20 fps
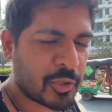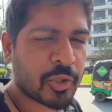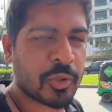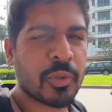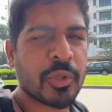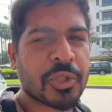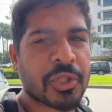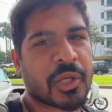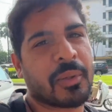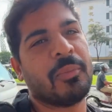
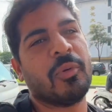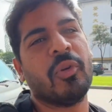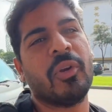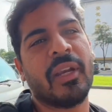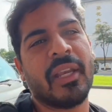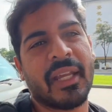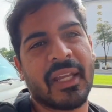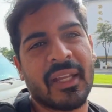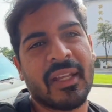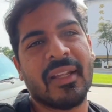Jewish
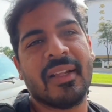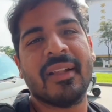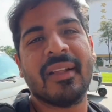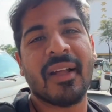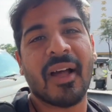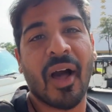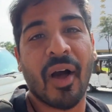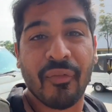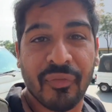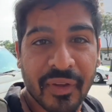community
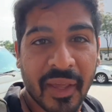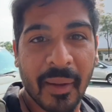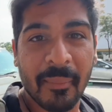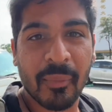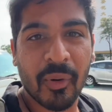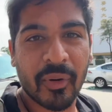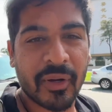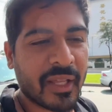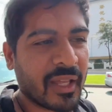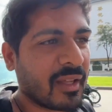of
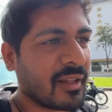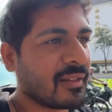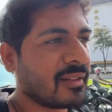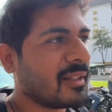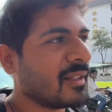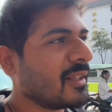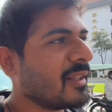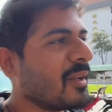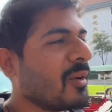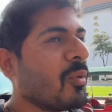Cambodia.
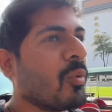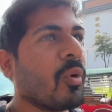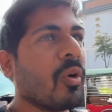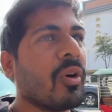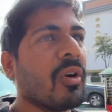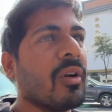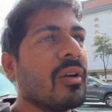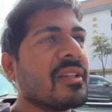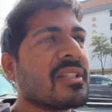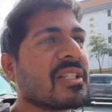
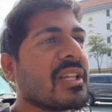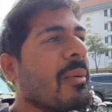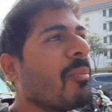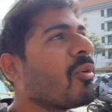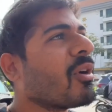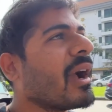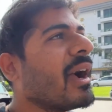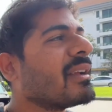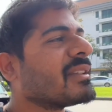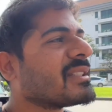We're
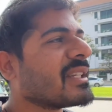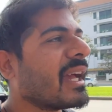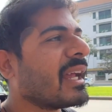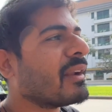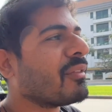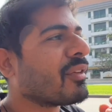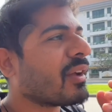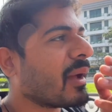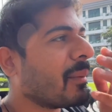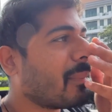somewhere outside
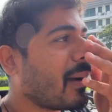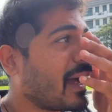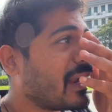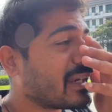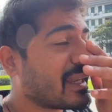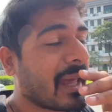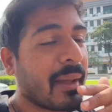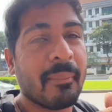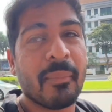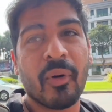of
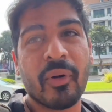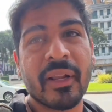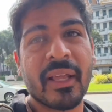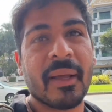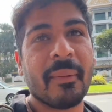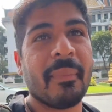Chabad, Cambodia,